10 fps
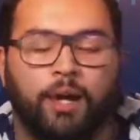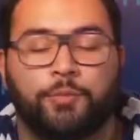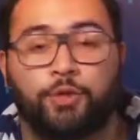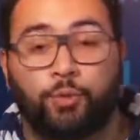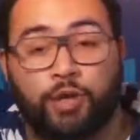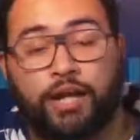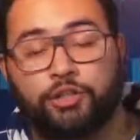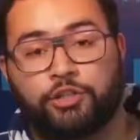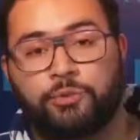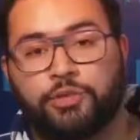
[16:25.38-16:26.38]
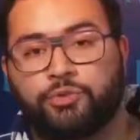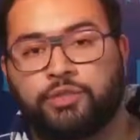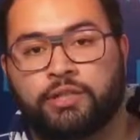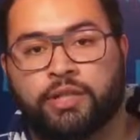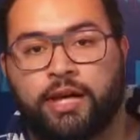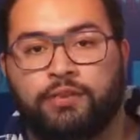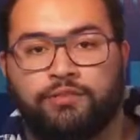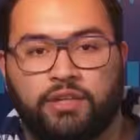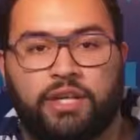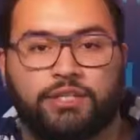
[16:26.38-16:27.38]
So we're actually going to be using
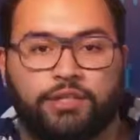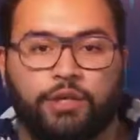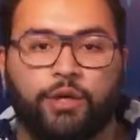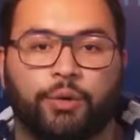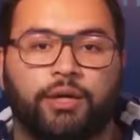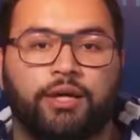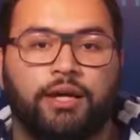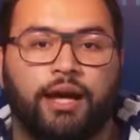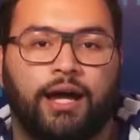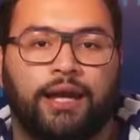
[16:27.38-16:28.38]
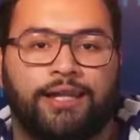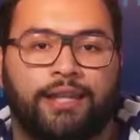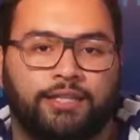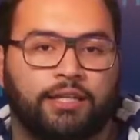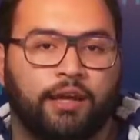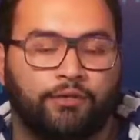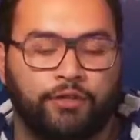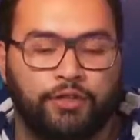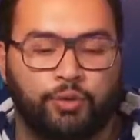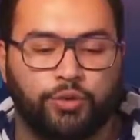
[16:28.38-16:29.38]
VS Code, and that's a
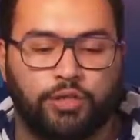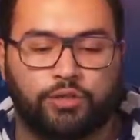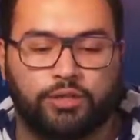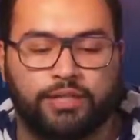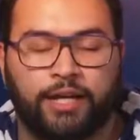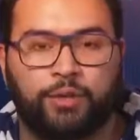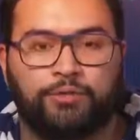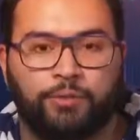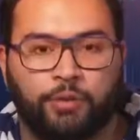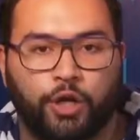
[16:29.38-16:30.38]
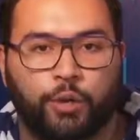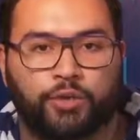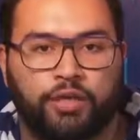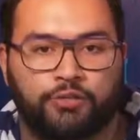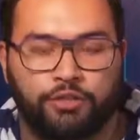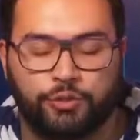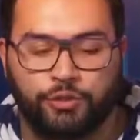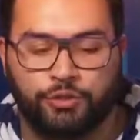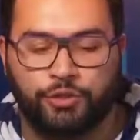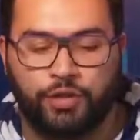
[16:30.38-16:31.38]
free tool that you can download from
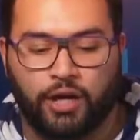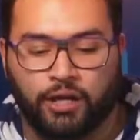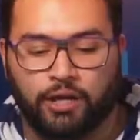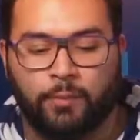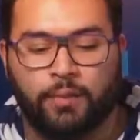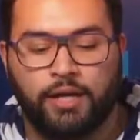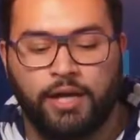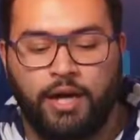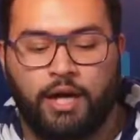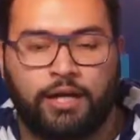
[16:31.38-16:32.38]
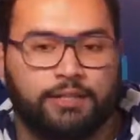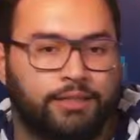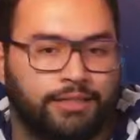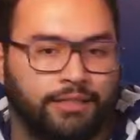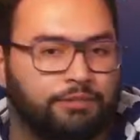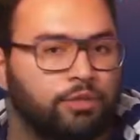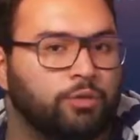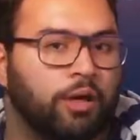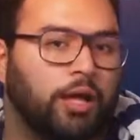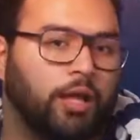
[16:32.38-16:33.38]
code.visualstudio.com. It gives
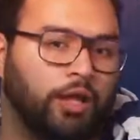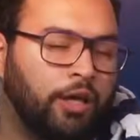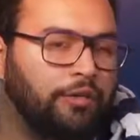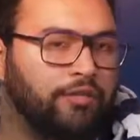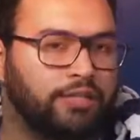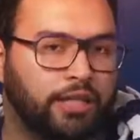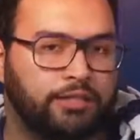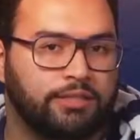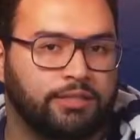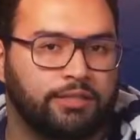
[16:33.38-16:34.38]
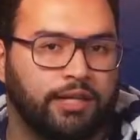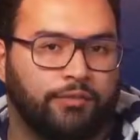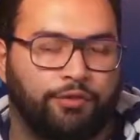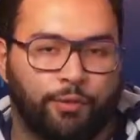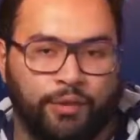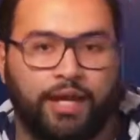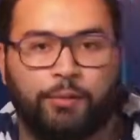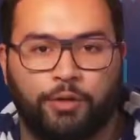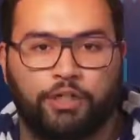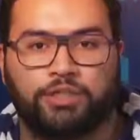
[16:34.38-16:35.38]
you a lot of IntelliSense for
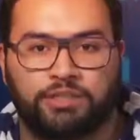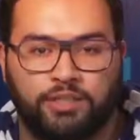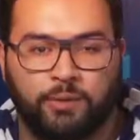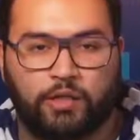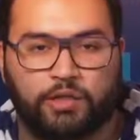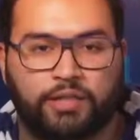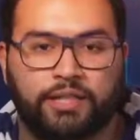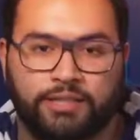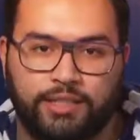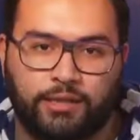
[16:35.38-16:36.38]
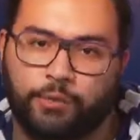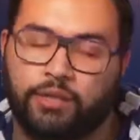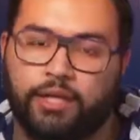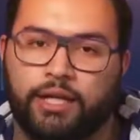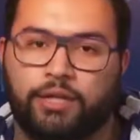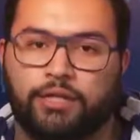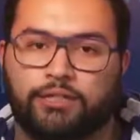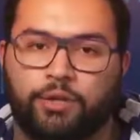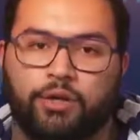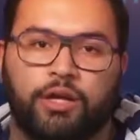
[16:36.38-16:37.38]
React projects especially, and that's really handy.
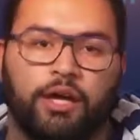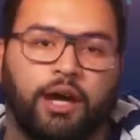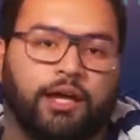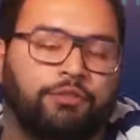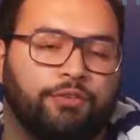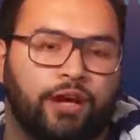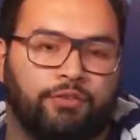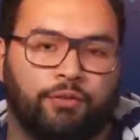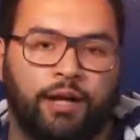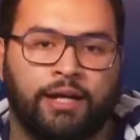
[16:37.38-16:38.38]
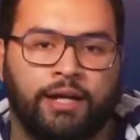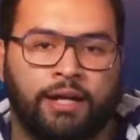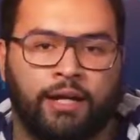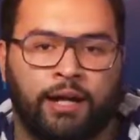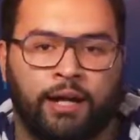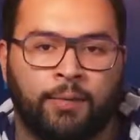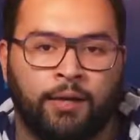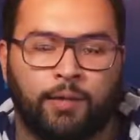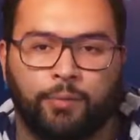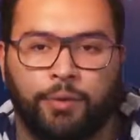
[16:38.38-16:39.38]
So if you're ever writing
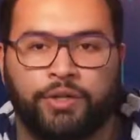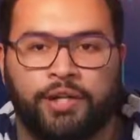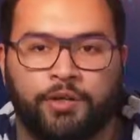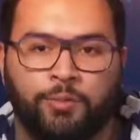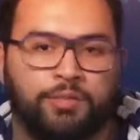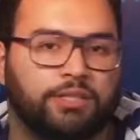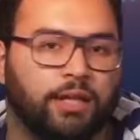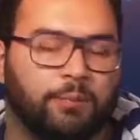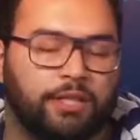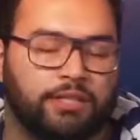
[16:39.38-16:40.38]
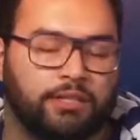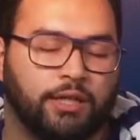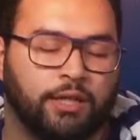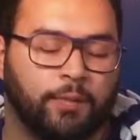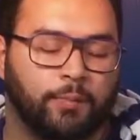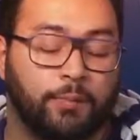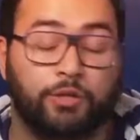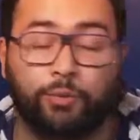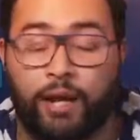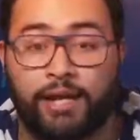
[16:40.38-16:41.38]
a component and you
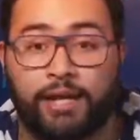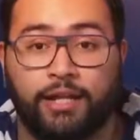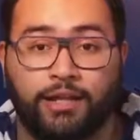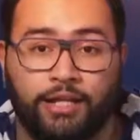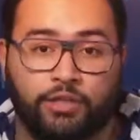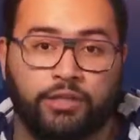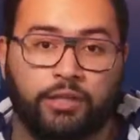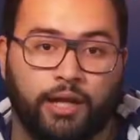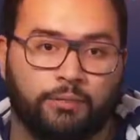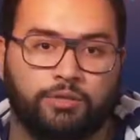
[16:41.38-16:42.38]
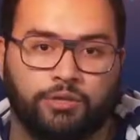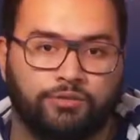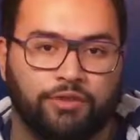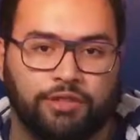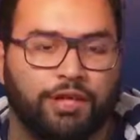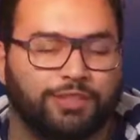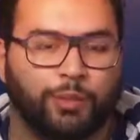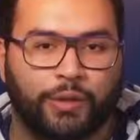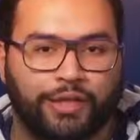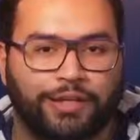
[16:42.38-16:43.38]
miswrite it, it'll actually sort of a
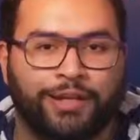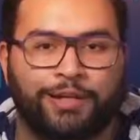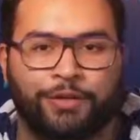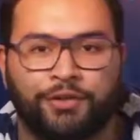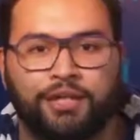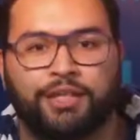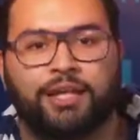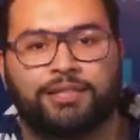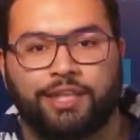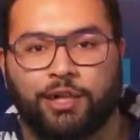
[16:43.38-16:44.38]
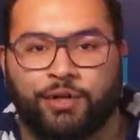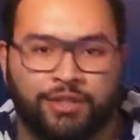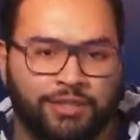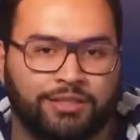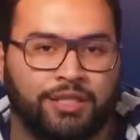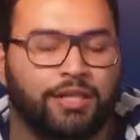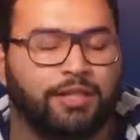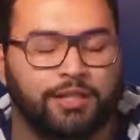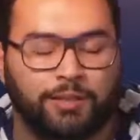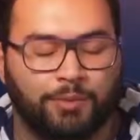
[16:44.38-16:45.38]
squiggly line underneath it and tell you that this
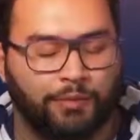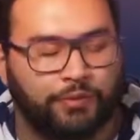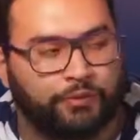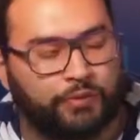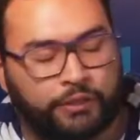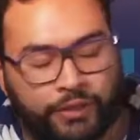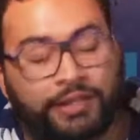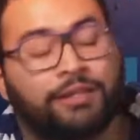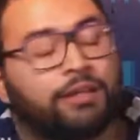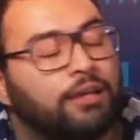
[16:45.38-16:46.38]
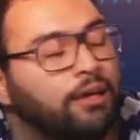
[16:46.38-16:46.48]
needs to be rewritten.